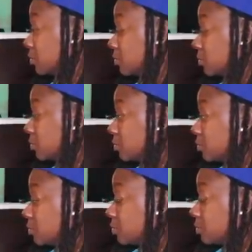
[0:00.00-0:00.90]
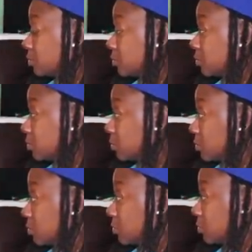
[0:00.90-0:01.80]

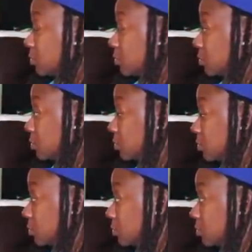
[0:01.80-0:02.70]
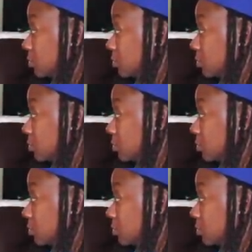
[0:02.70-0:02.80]
[no speech]